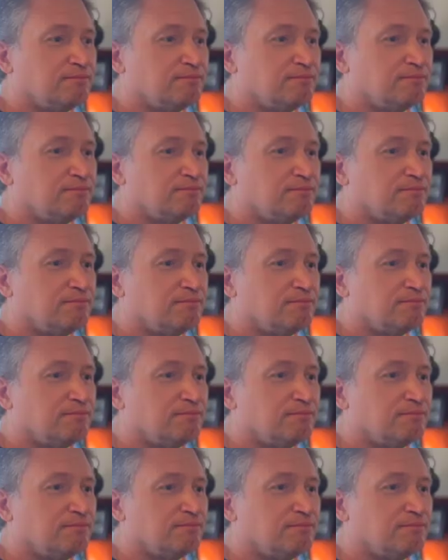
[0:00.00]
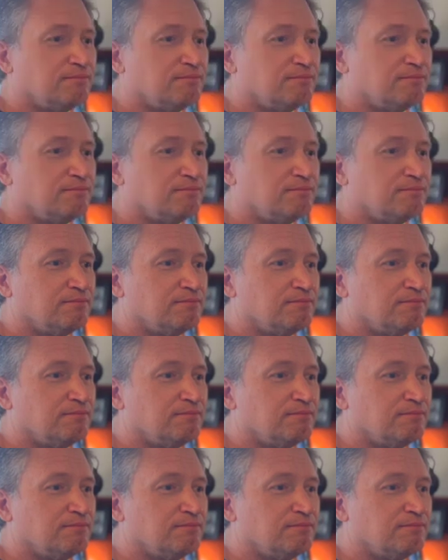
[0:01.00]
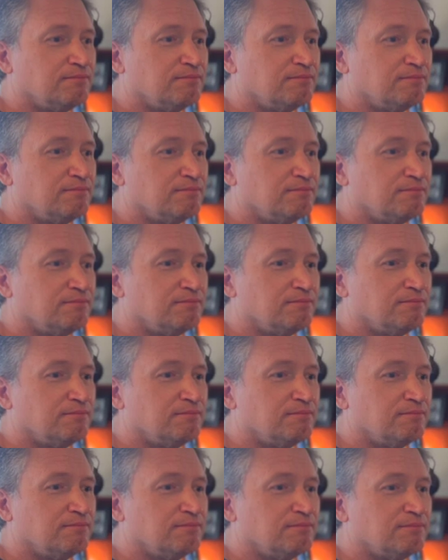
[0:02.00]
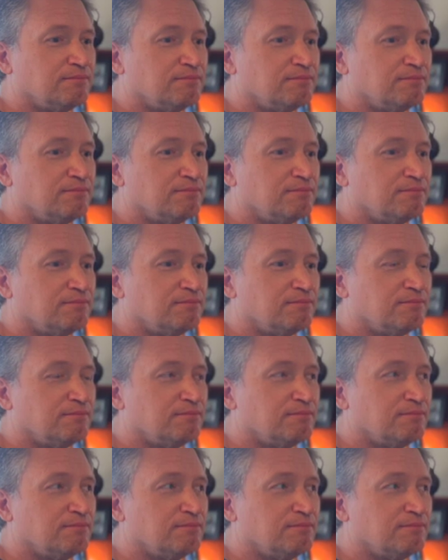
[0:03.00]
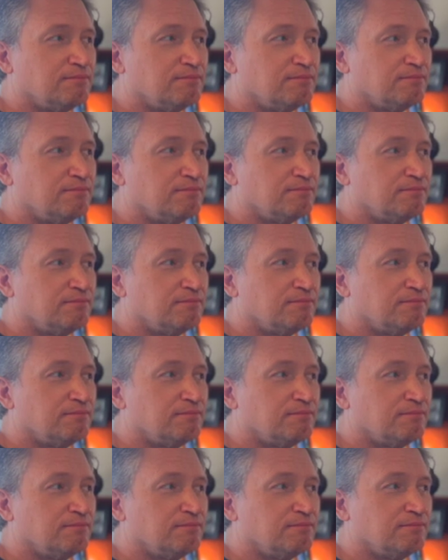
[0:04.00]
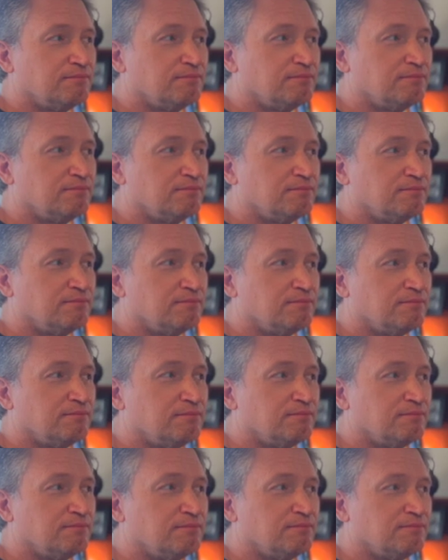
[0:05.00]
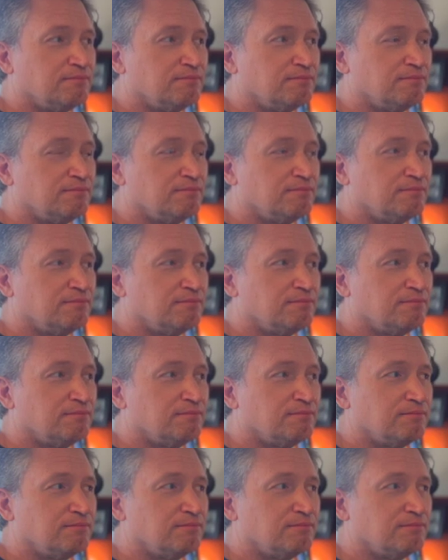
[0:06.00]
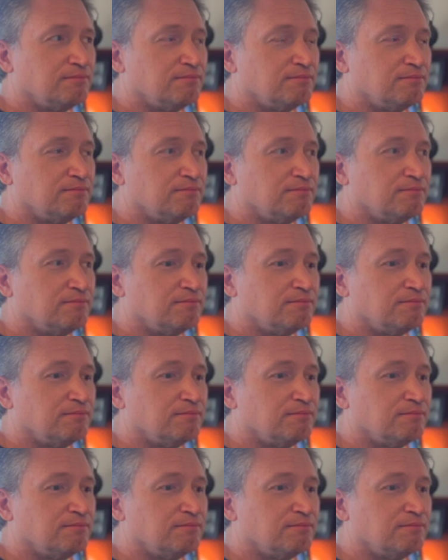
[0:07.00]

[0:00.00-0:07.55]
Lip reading: This person isn't speaking.